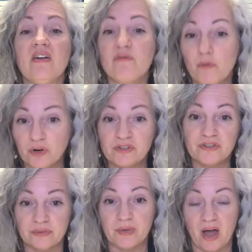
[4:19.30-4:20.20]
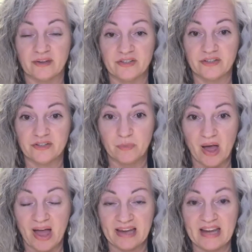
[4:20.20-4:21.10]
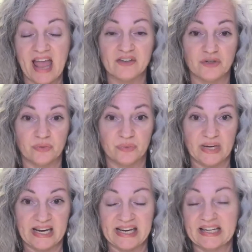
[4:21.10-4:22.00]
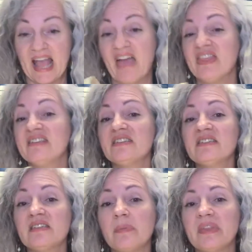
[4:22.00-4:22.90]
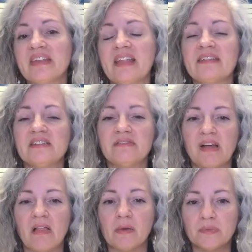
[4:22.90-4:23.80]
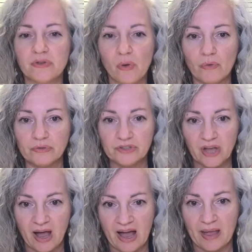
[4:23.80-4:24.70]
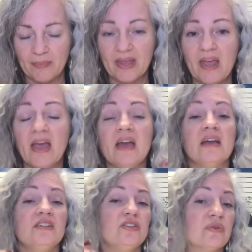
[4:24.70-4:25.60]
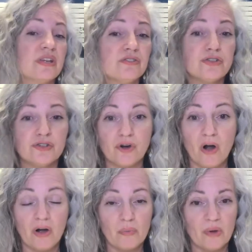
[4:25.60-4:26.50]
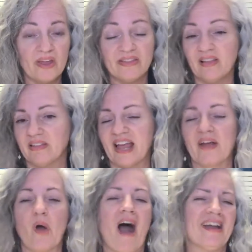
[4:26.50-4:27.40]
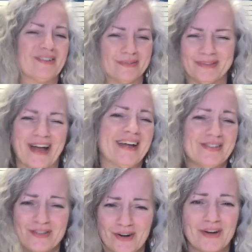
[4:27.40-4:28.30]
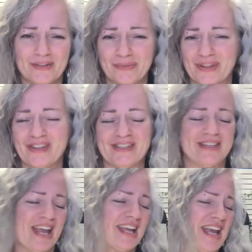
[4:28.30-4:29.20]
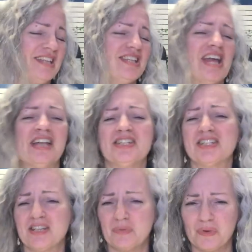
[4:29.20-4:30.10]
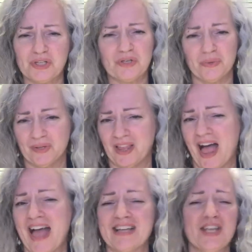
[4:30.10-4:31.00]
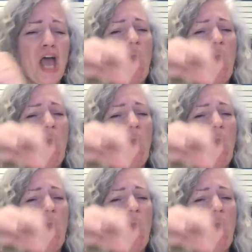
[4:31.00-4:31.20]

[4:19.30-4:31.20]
for your subconscious mind as you read. And this is something that develops over time. You can start with, I started with this intensely ritualized,